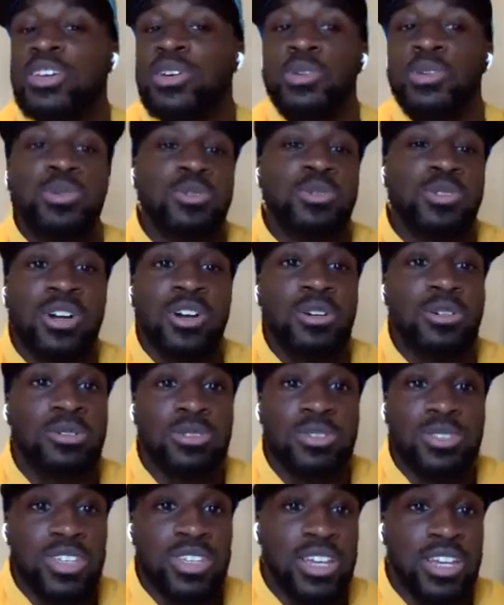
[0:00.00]
who
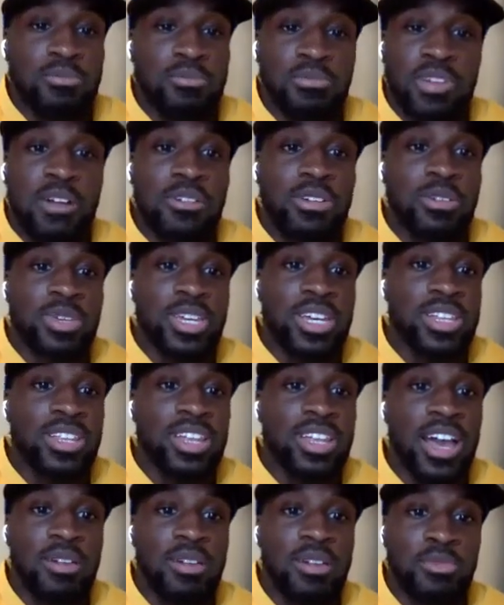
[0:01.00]
knows? Probably be a
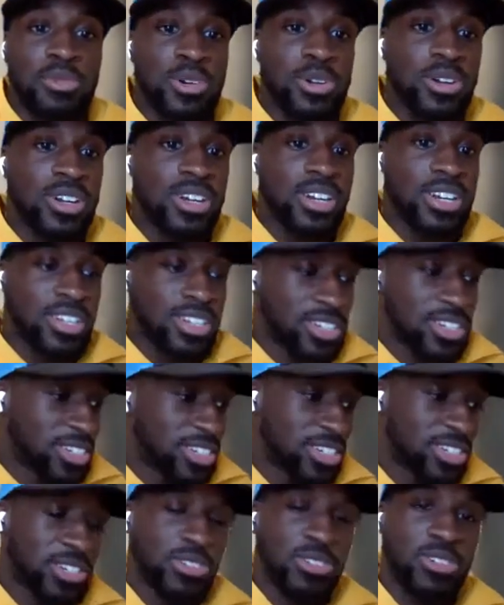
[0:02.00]
lot more
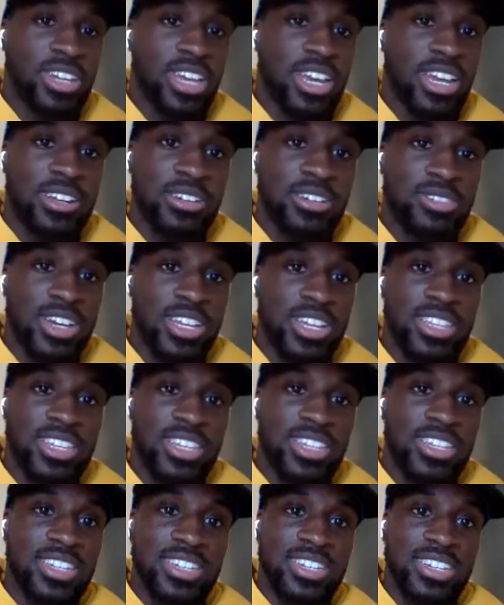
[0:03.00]
creative, I
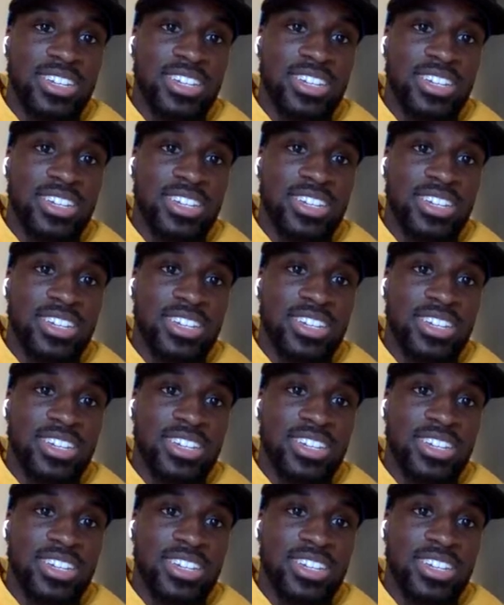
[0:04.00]
think,